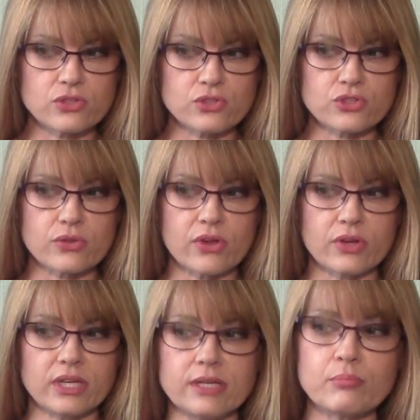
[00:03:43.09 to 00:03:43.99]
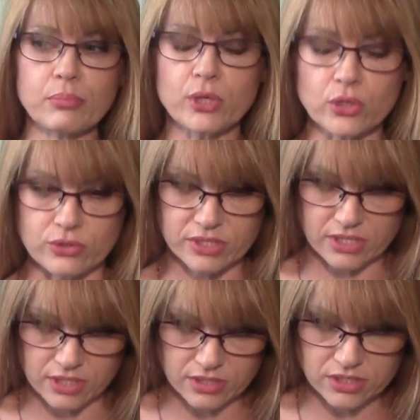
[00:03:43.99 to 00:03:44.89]
so their
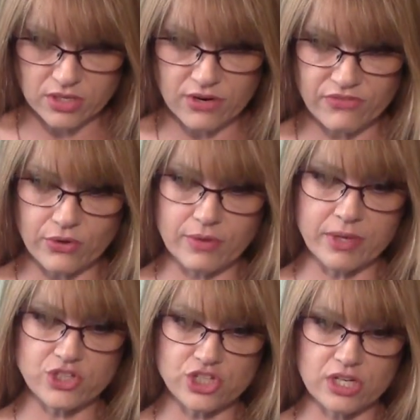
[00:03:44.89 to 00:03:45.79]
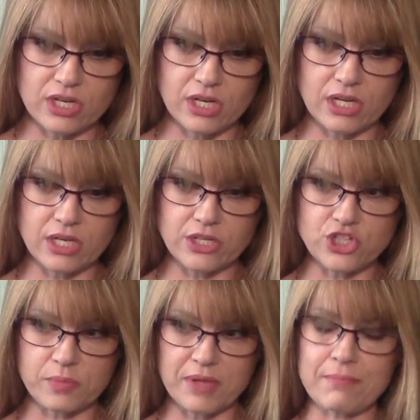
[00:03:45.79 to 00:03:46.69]
impulses are very much needing
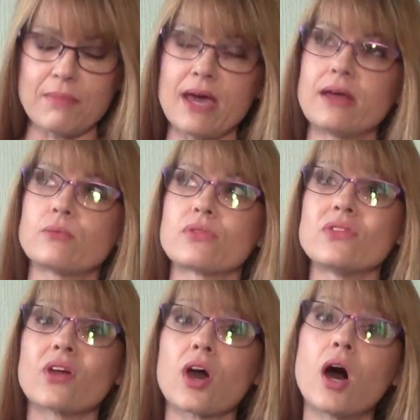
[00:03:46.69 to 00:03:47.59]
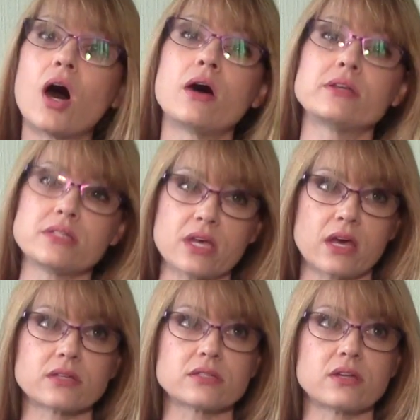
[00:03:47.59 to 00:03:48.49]
to be met within the
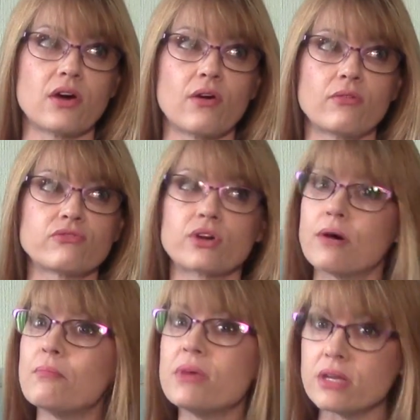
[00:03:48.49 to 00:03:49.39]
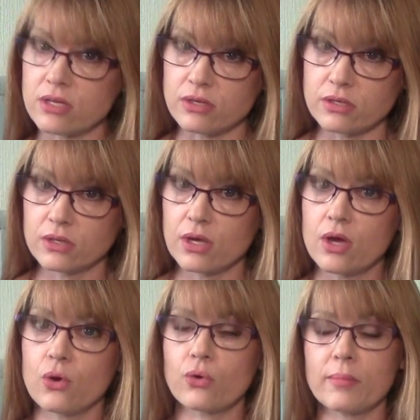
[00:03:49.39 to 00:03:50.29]
context of committed
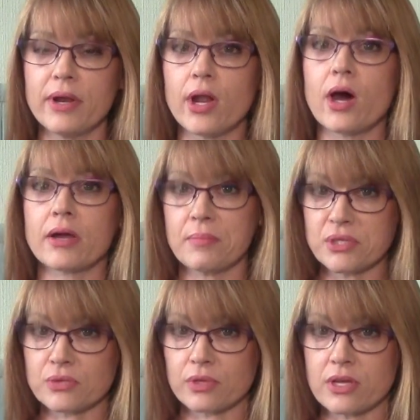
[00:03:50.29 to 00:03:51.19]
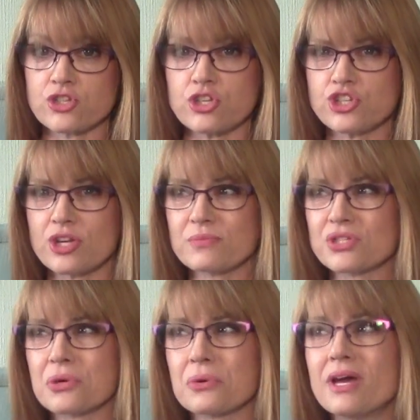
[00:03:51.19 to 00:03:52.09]
or monogamous relationships.
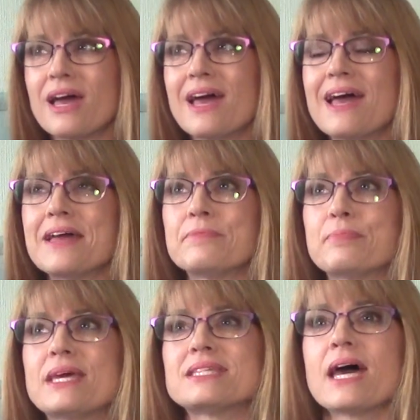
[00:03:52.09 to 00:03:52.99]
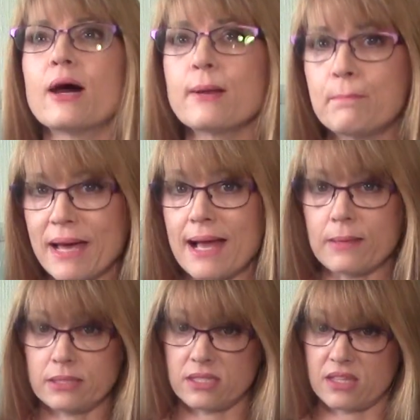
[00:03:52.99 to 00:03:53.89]
So it's how to
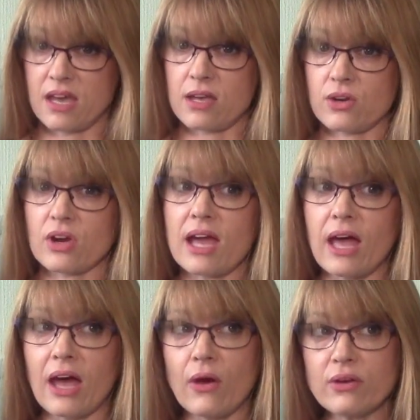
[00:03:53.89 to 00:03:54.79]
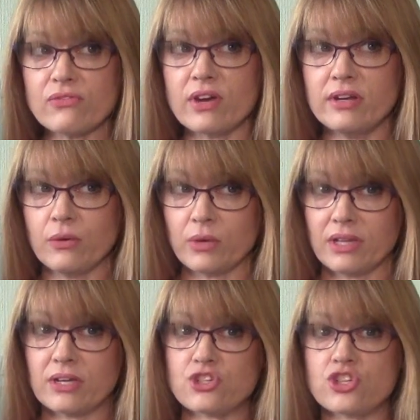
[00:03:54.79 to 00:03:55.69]
balance that, or how to find a
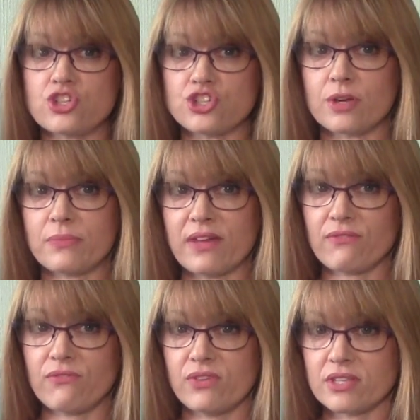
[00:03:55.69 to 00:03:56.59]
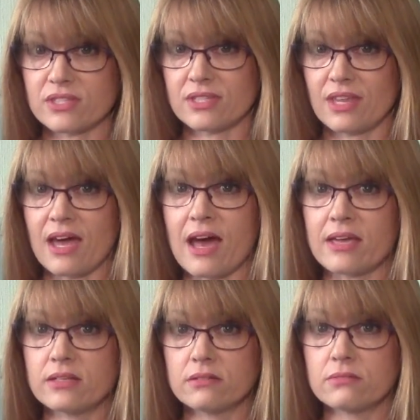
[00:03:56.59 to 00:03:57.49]
relationship that fits that